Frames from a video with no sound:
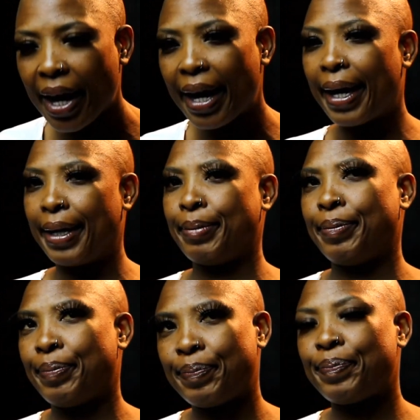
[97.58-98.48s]

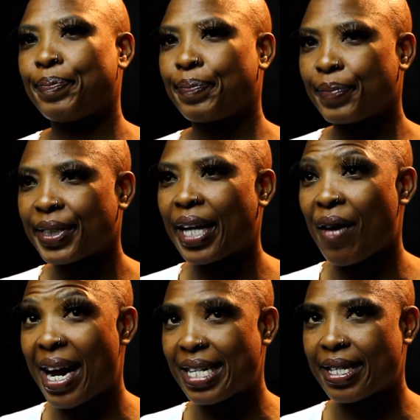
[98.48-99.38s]

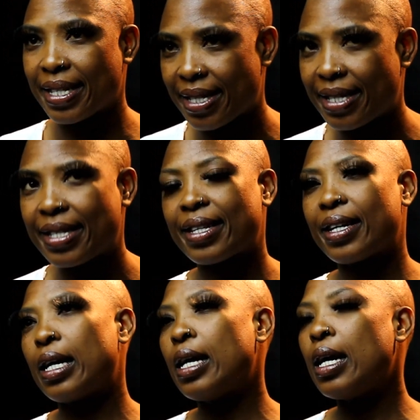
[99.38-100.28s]
Psoriasis.
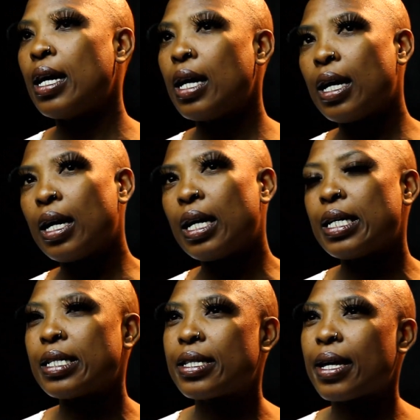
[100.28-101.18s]

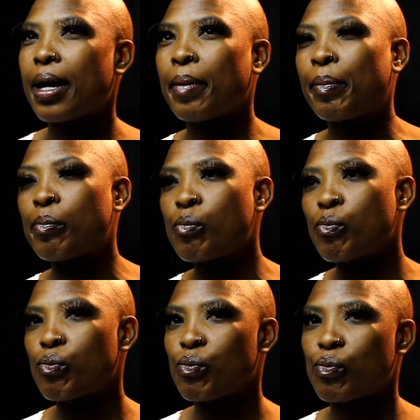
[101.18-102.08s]
It's
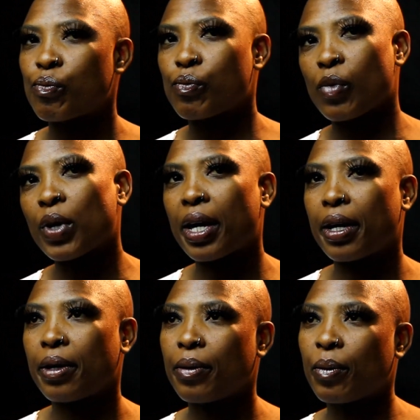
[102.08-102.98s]

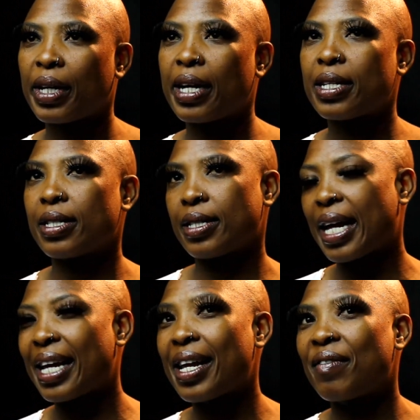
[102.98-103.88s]
okay, when I
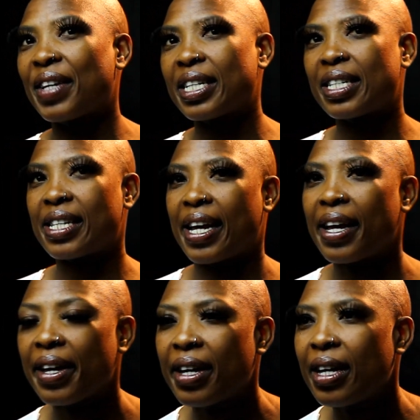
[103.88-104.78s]
started having it,
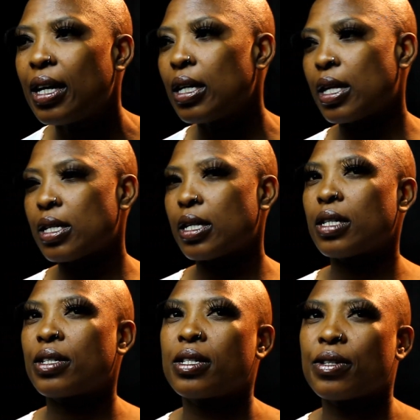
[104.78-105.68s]
they said
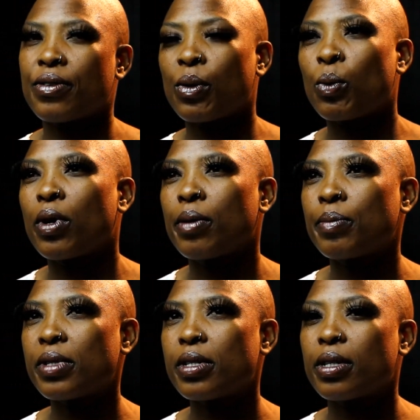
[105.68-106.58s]
it's
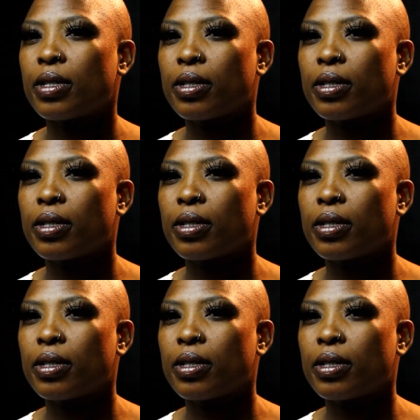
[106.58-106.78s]
ringworms.